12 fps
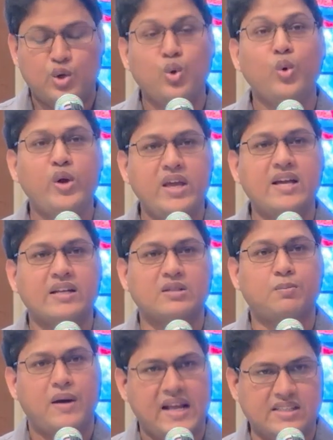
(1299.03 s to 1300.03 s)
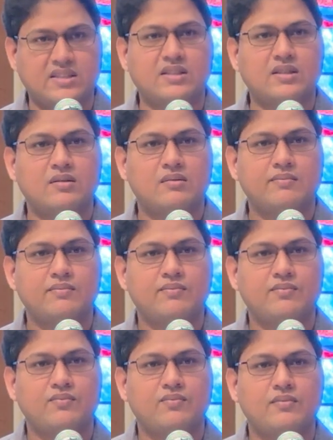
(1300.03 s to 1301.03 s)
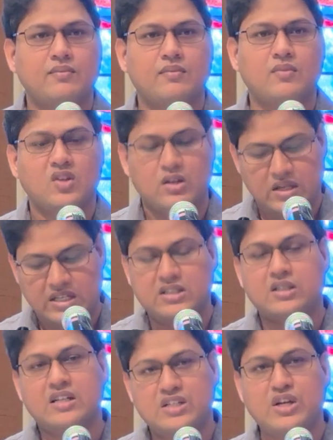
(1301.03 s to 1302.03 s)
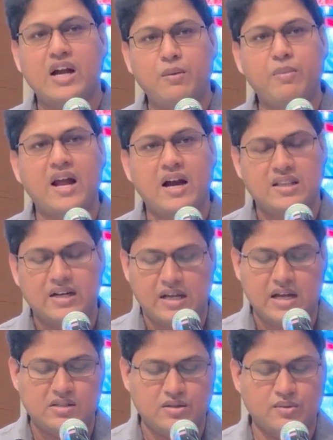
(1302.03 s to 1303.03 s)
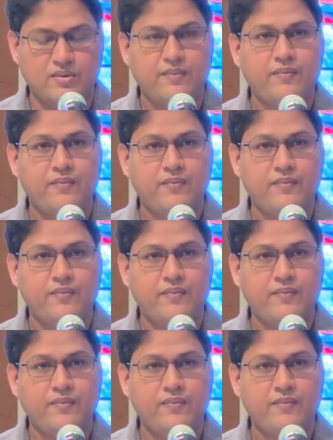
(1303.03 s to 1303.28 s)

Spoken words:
2 years plus. He stayed beyond that also.